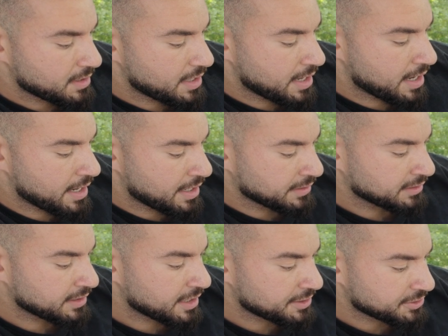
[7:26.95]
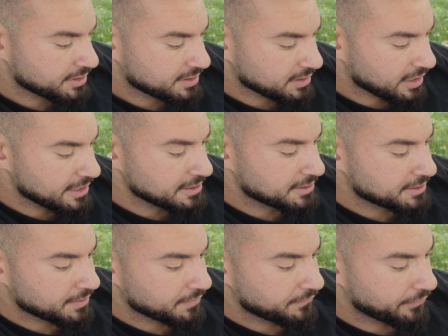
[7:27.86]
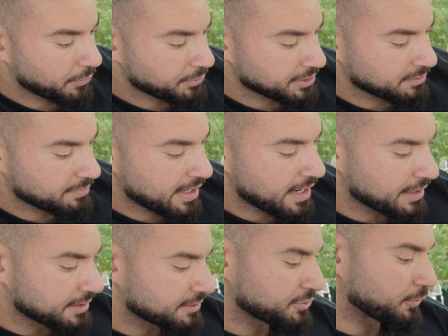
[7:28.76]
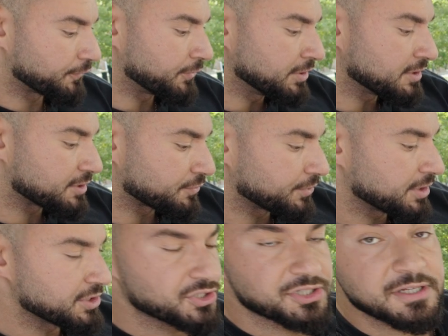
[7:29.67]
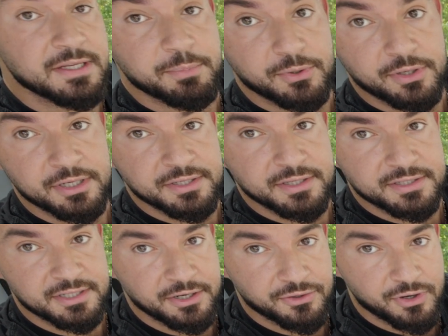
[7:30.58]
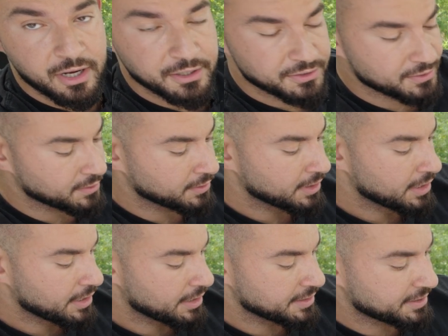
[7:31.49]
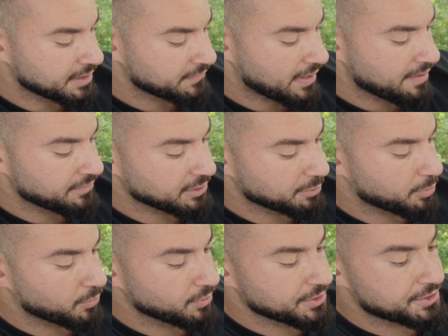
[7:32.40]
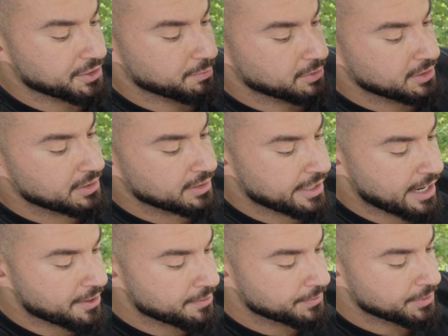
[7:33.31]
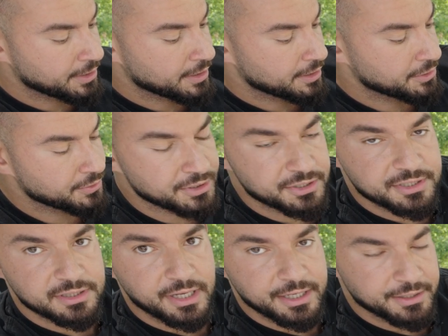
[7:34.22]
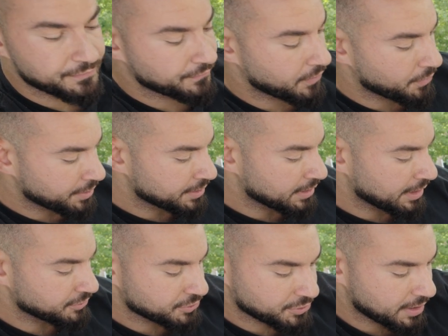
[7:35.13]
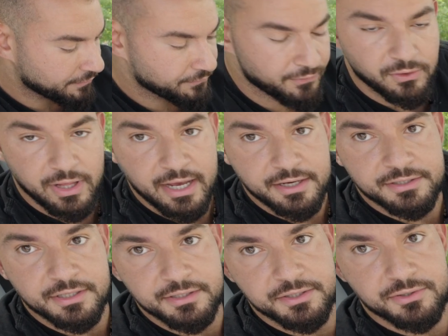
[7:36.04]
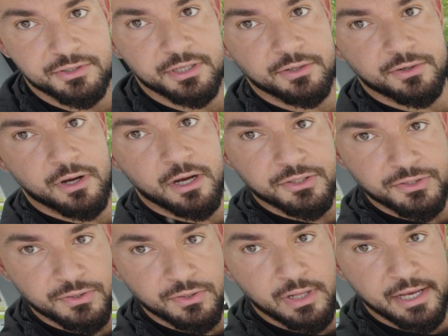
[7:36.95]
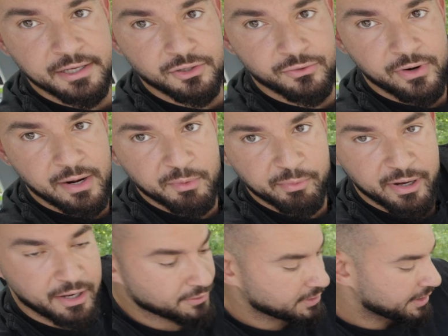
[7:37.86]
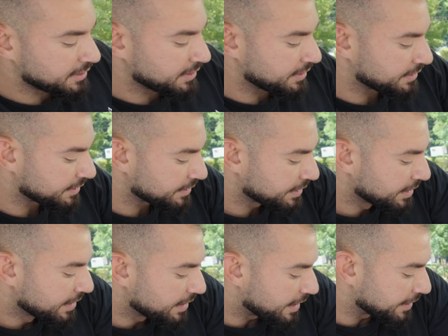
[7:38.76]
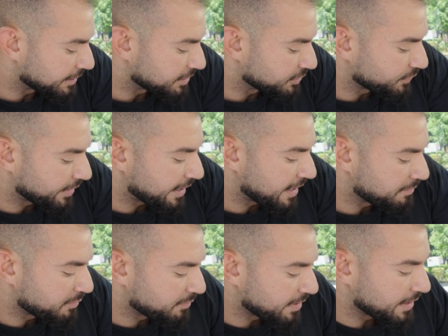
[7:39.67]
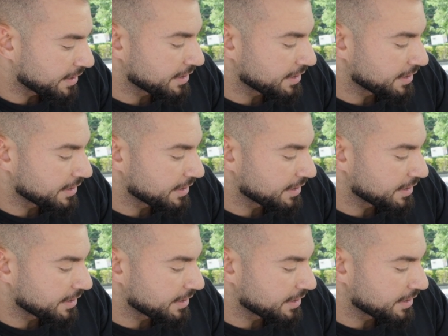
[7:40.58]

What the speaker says: and it actually slides forward and back. So if you need to reach deeper into the center console, instead of having to pull this completely out, you can just slide it forward and you still have full access to your center console. I can grab a bottle out of here. I can grab my